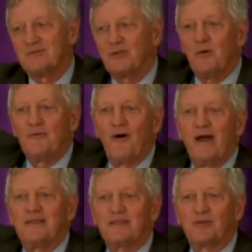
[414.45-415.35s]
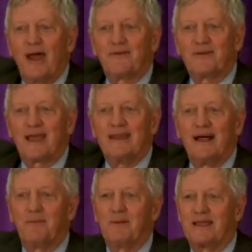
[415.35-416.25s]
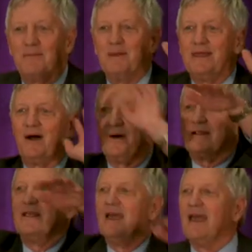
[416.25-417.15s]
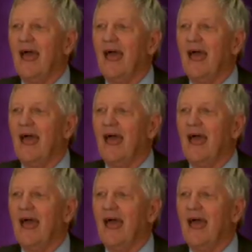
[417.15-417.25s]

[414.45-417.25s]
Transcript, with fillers: do avoid the traffic on El Camino and,